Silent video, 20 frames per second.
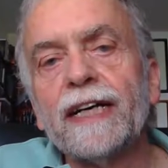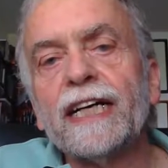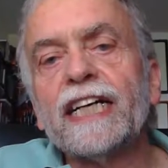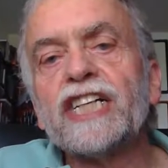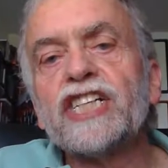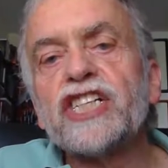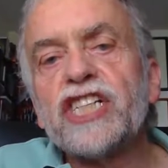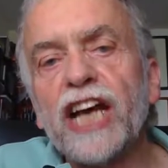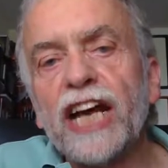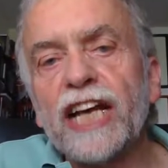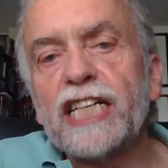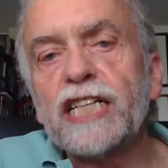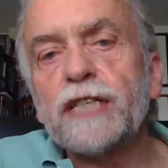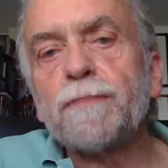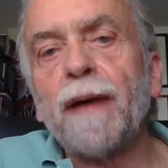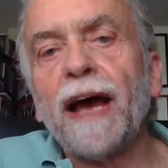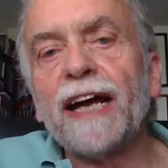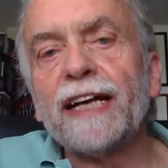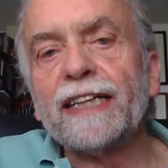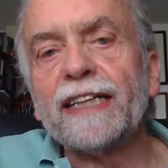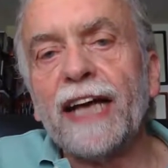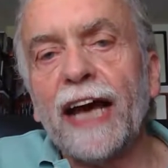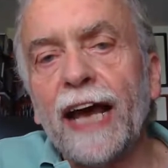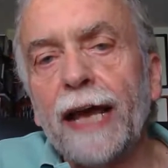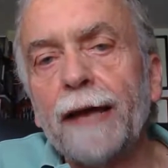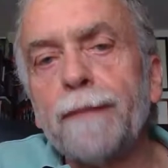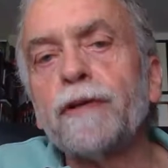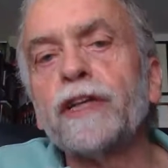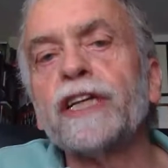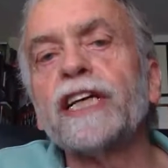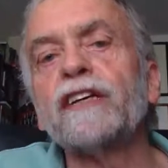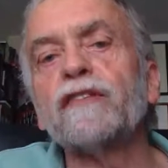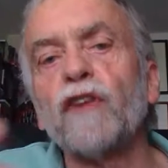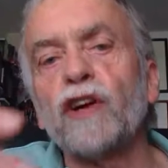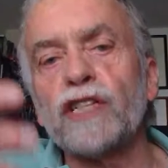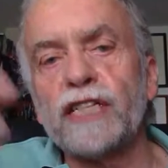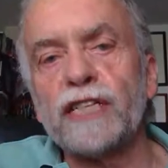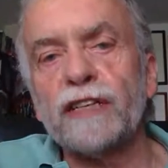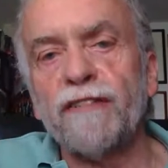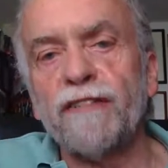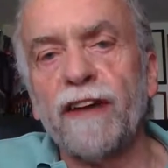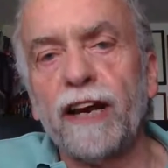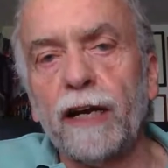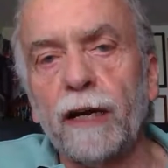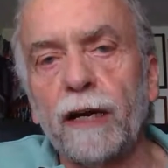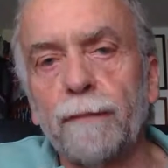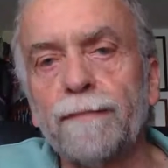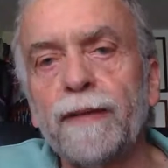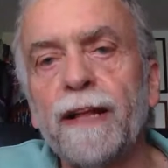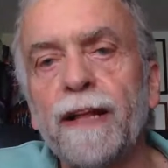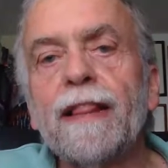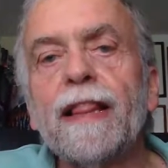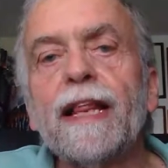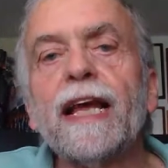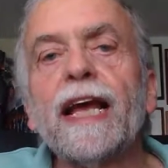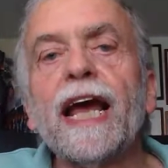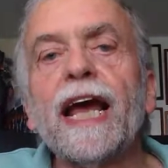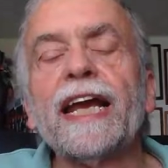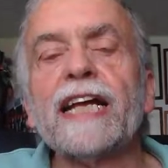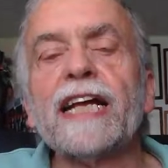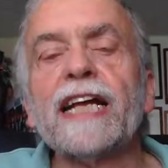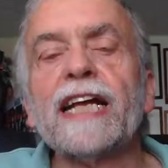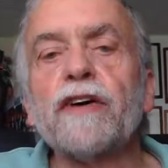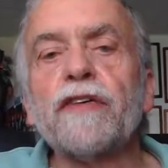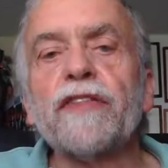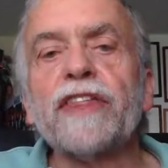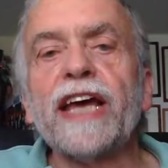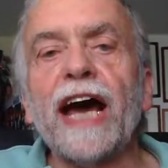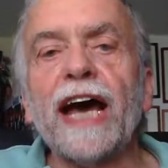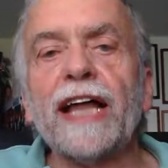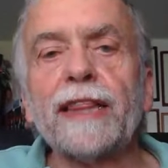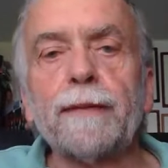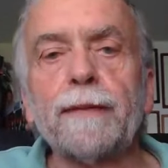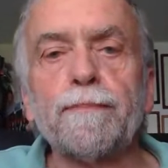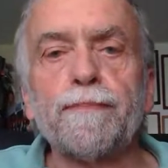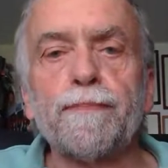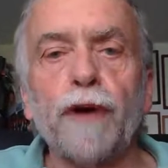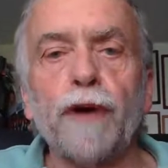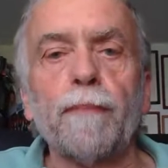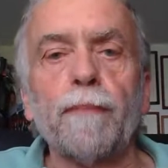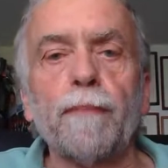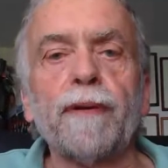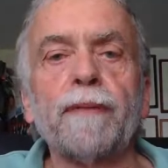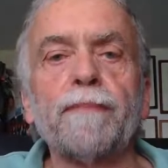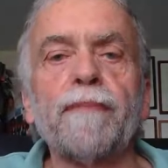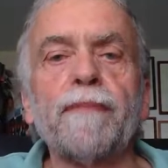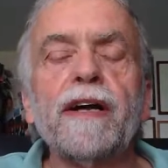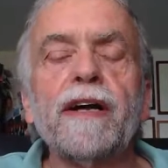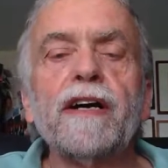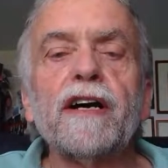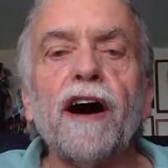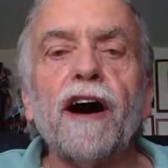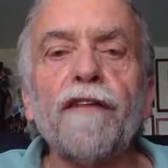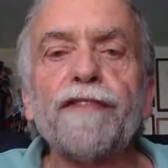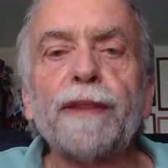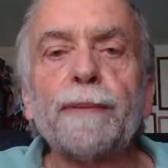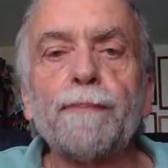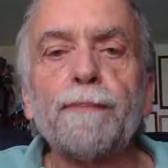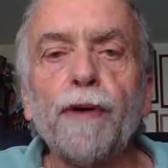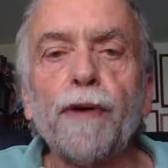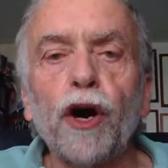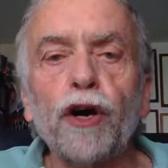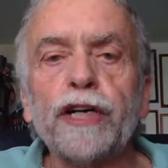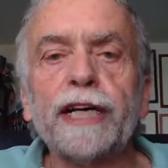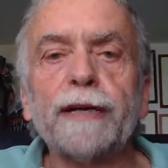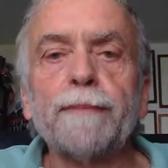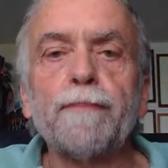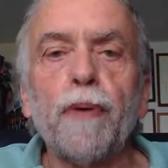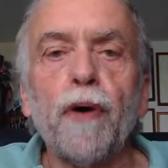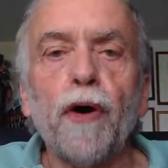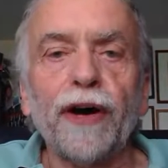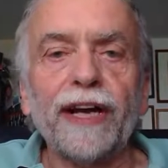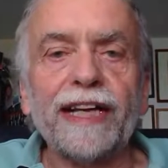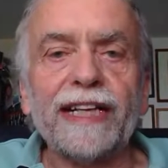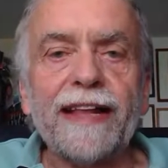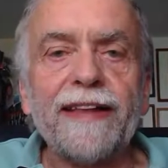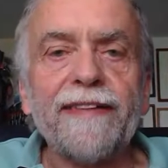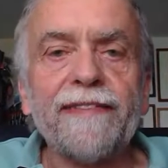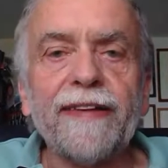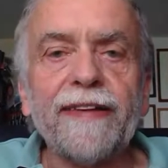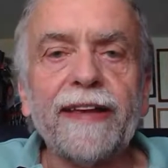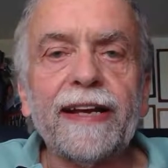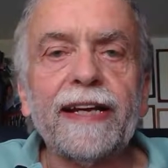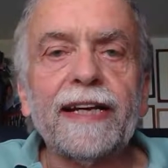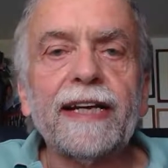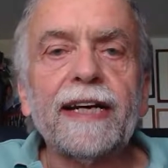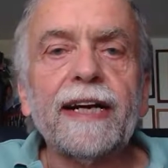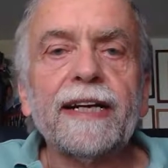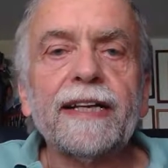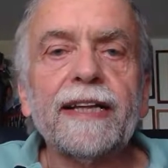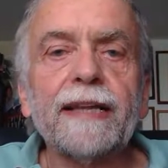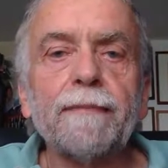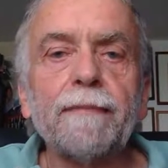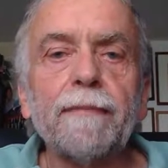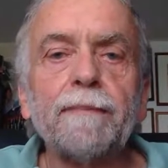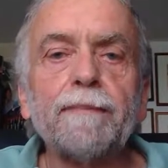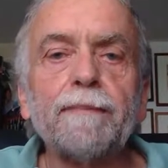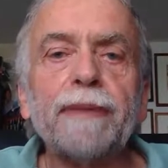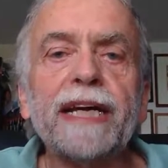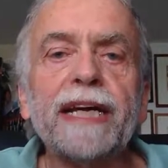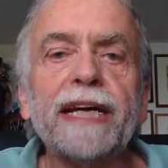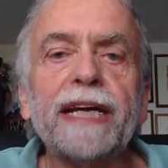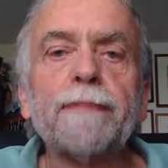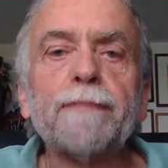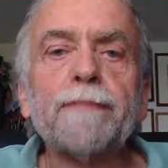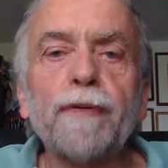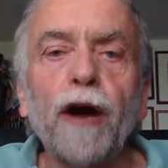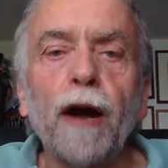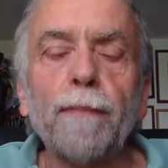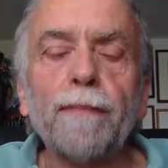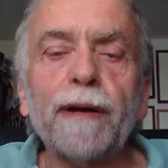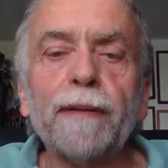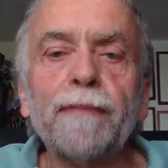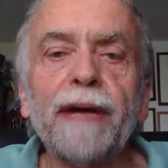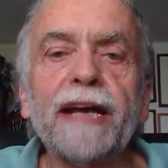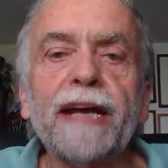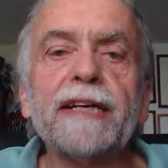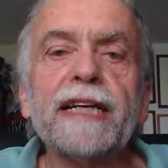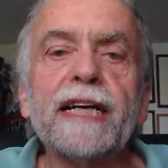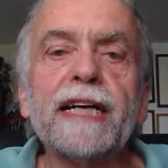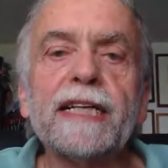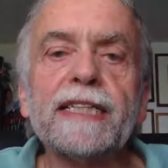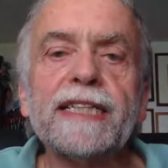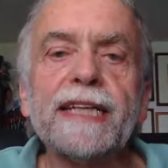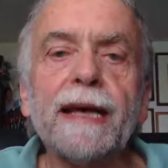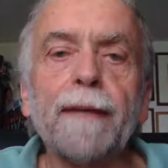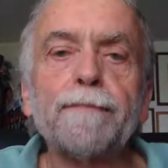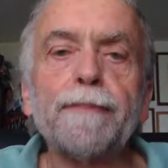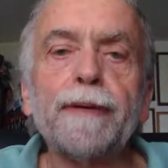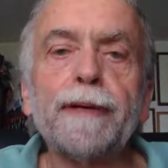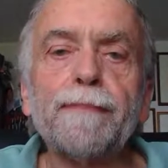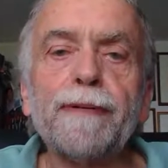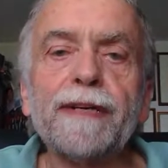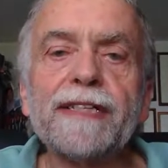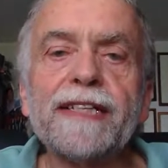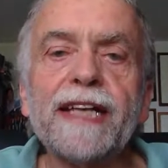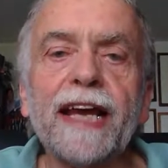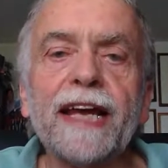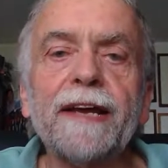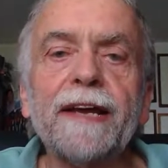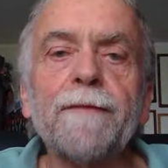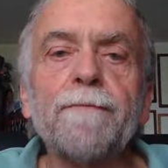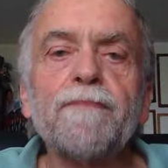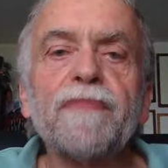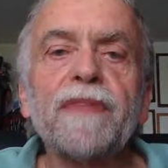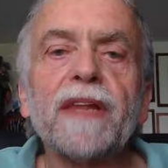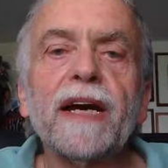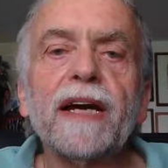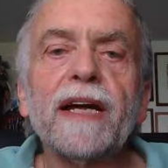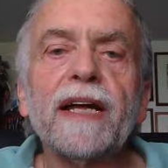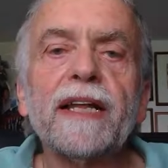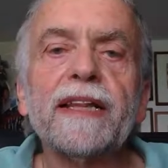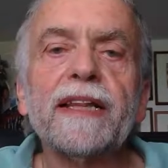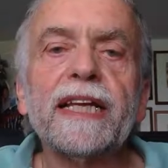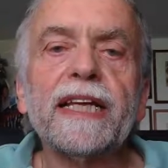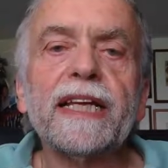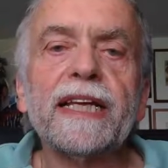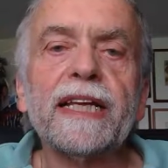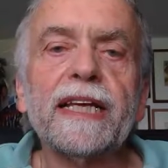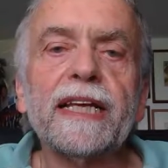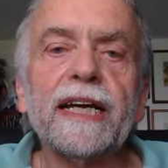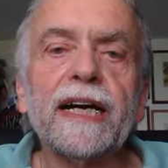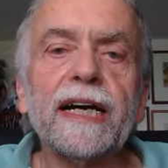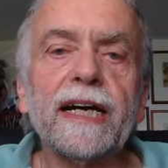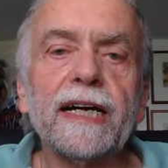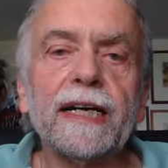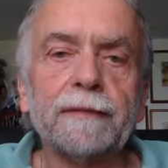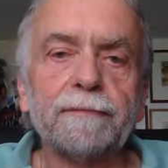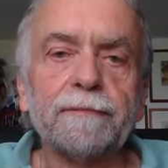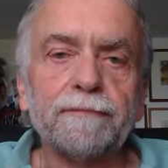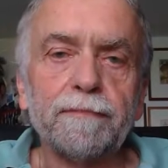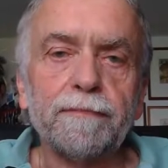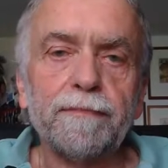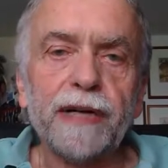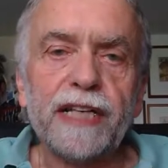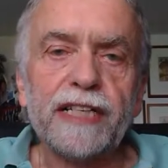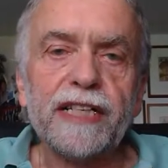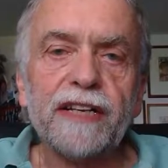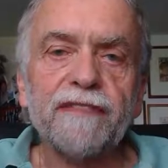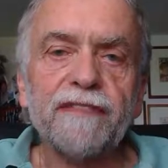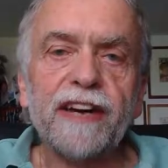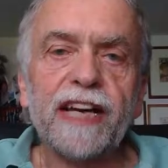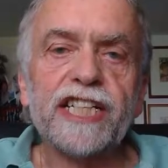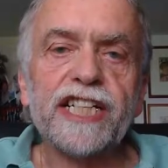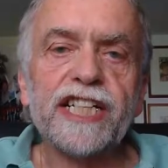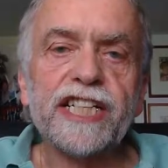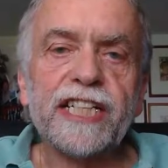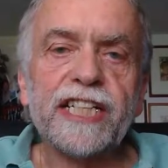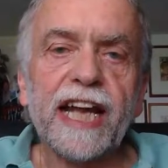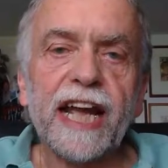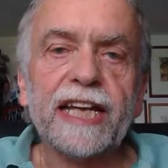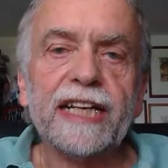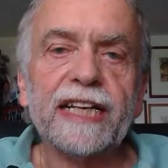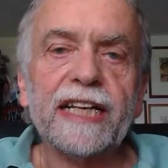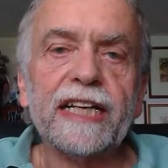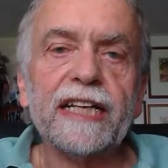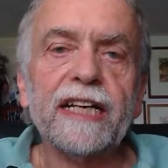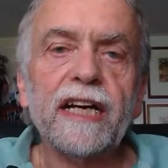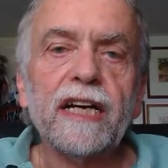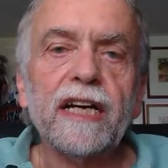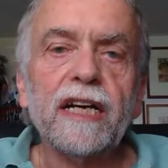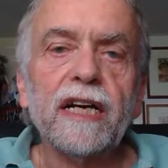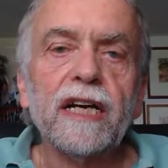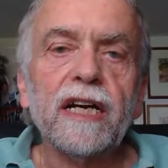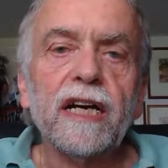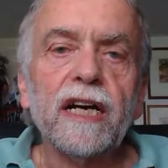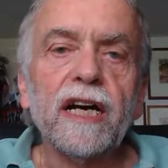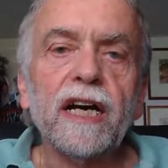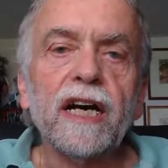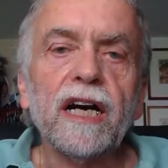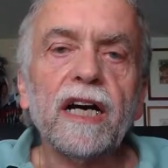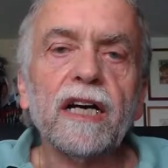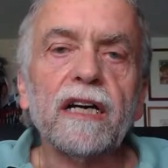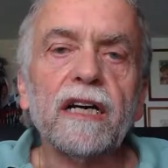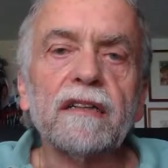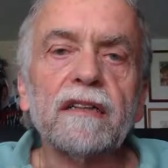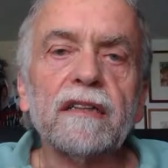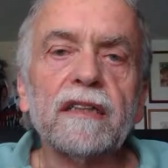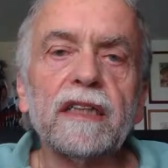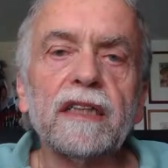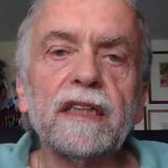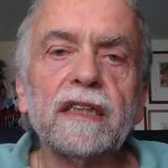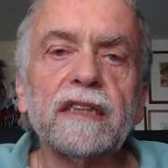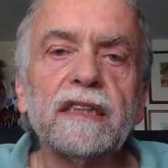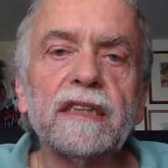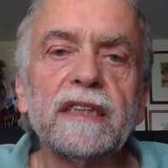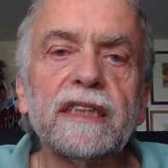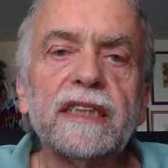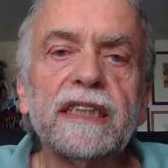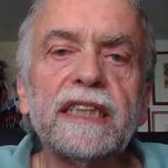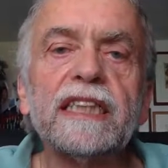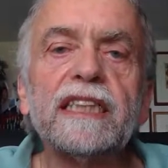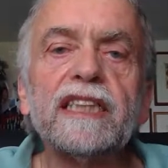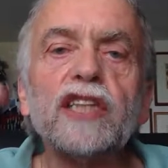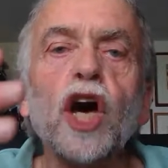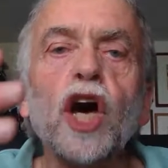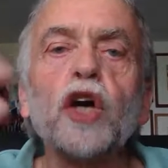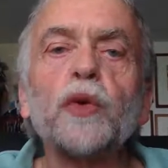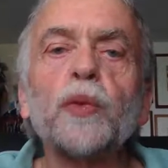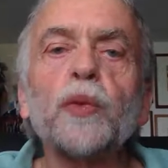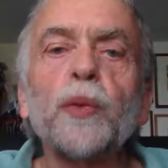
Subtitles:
It changed by time when it was developed. And also the other problem of the blocking points. The big problem, and some people say the preservation technique did not